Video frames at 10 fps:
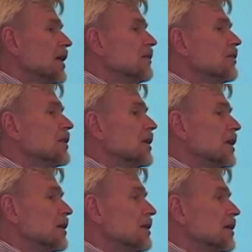Even
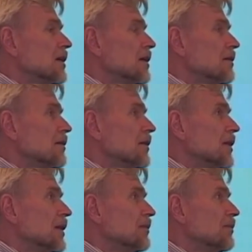in uh,
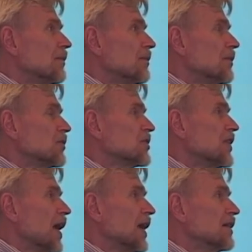the most
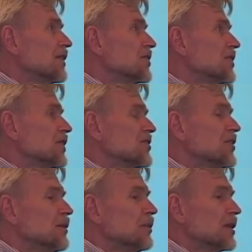nihilistic
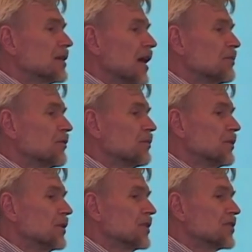seeming type of
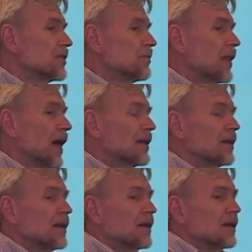Buddhism,
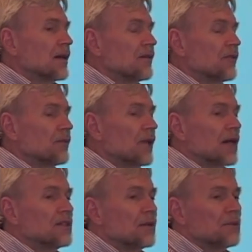that of the
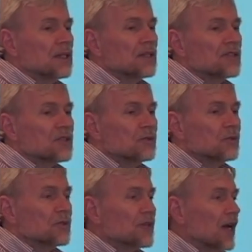Madhyamika
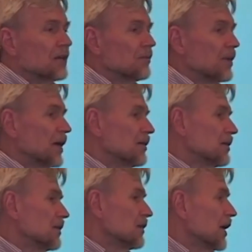school taught by
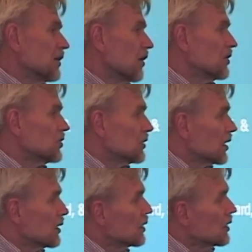
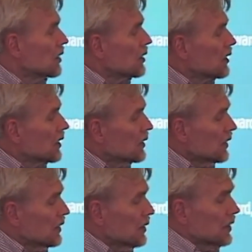Nagarjuna in
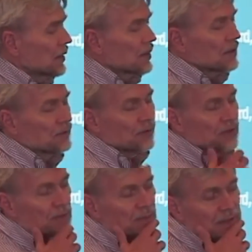India in the
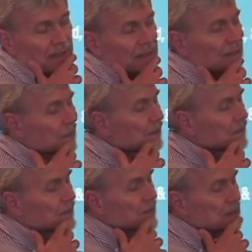first millennium
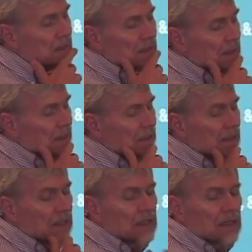
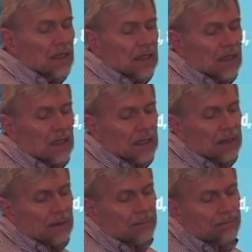CE,
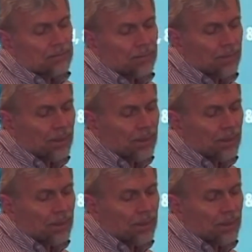um,